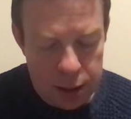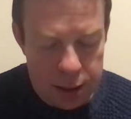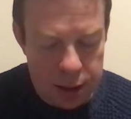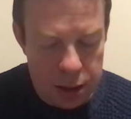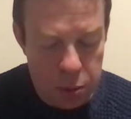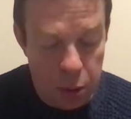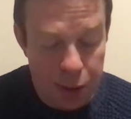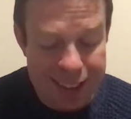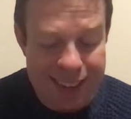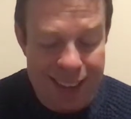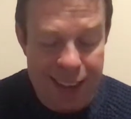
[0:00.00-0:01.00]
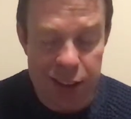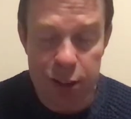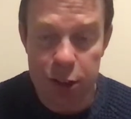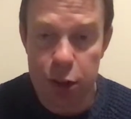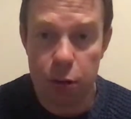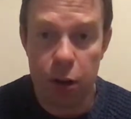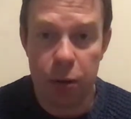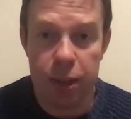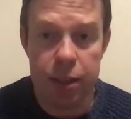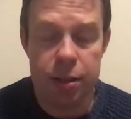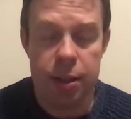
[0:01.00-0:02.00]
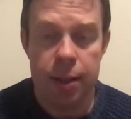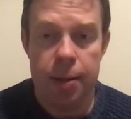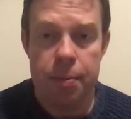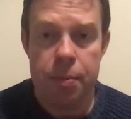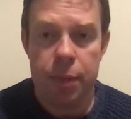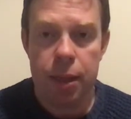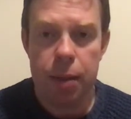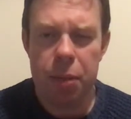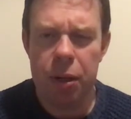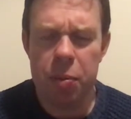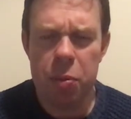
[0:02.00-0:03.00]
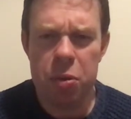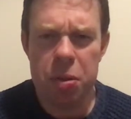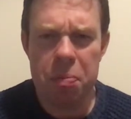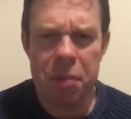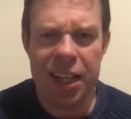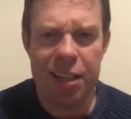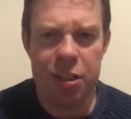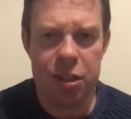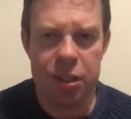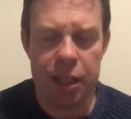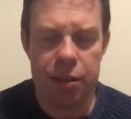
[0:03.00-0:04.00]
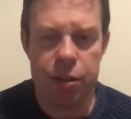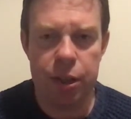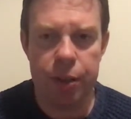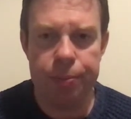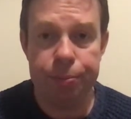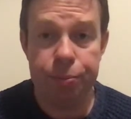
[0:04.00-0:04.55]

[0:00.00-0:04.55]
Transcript: is said to be where Satan's throne is. Pergamum was a major centre